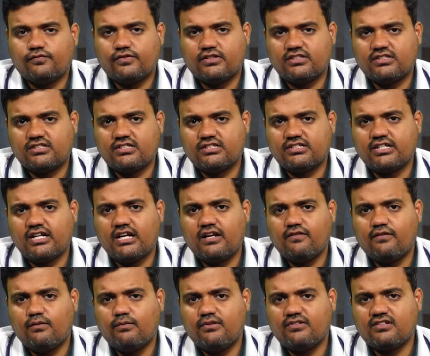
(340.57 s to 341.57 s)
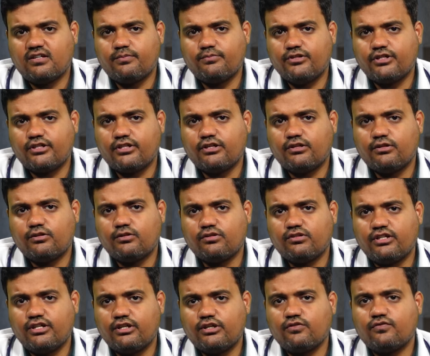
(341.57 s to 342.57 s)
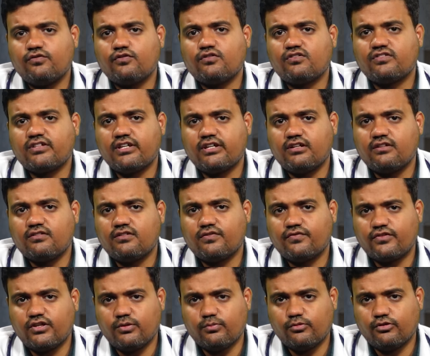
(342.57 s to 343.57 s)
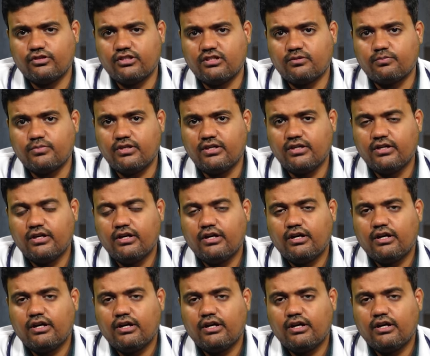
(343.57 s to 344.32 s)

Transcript: first the child will be subjected to 3 to 4 cycles of chemotherapy.